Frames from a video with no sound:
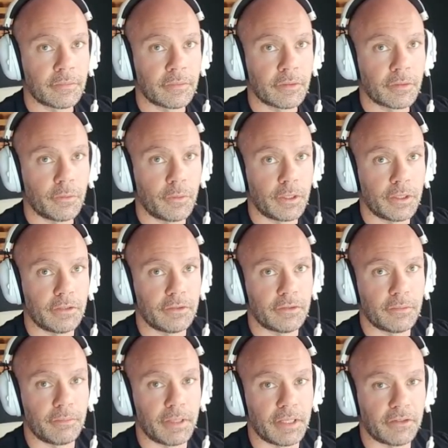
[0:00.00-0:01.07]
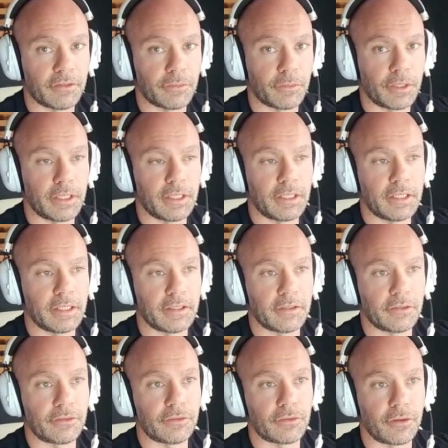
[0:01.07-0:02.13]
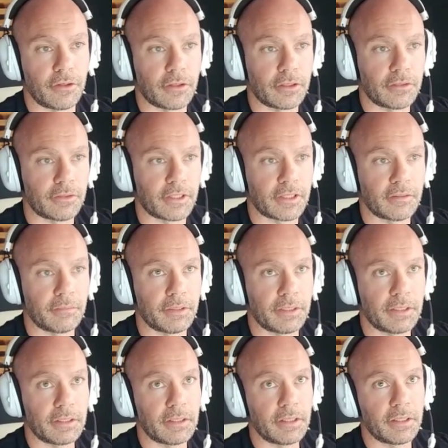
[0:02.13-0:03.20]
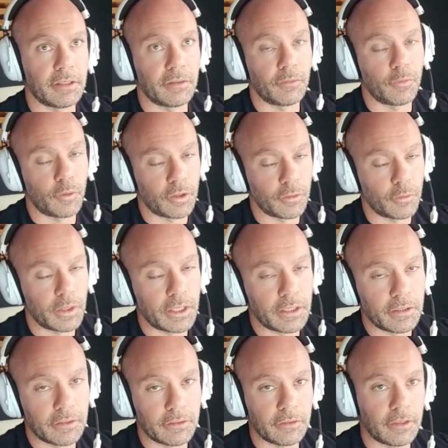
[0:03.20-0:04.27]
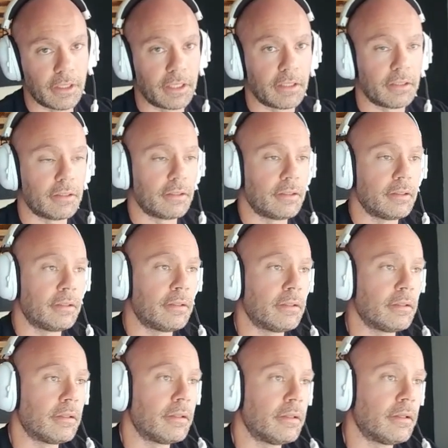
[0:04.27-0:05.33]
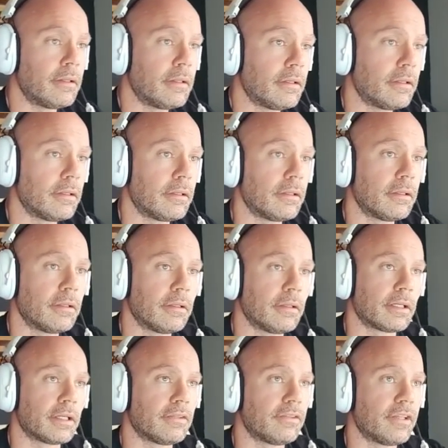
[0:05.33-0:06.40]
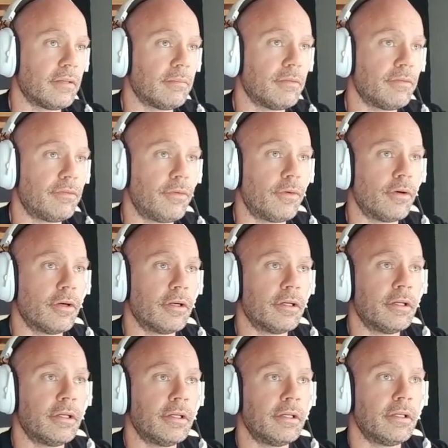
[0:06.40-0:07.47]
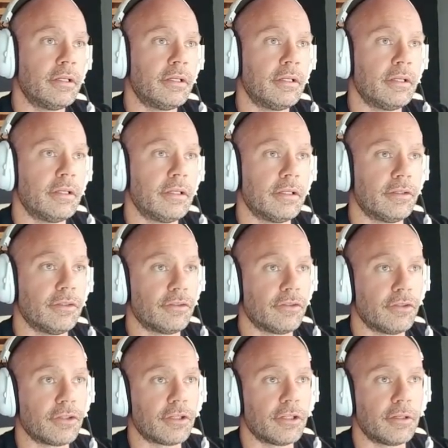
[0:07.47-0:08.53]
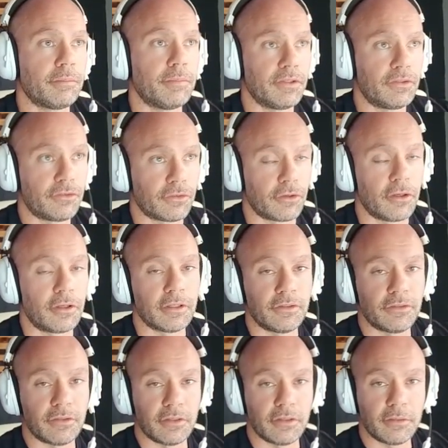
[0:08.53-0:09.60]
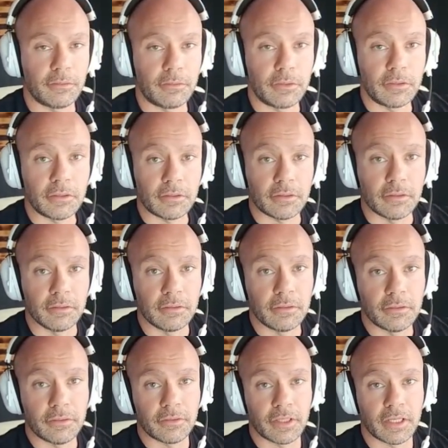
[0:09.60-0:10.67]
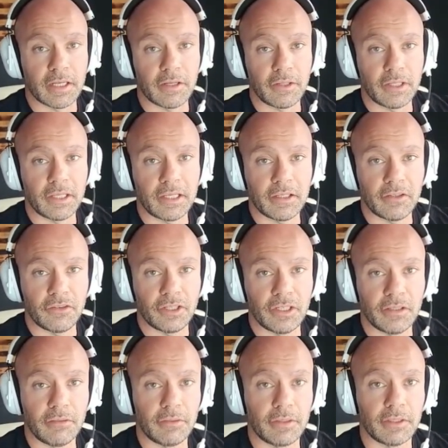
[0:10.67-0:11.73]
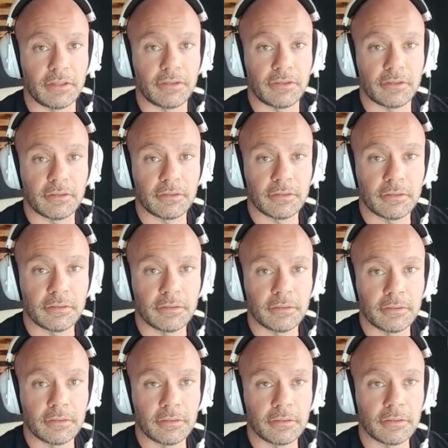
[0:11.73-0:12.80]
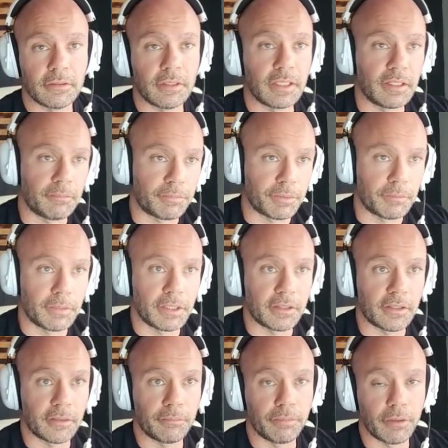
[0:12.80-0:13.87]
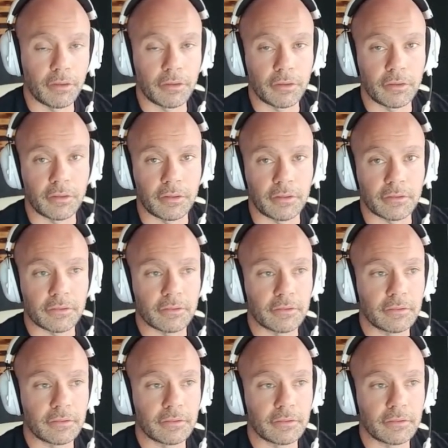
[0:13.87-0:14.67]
What is the best way to get the strongest I can be? And one way to do that, like I said before, is look up the strongest in the world. See how they achieve this. Implement their protocols.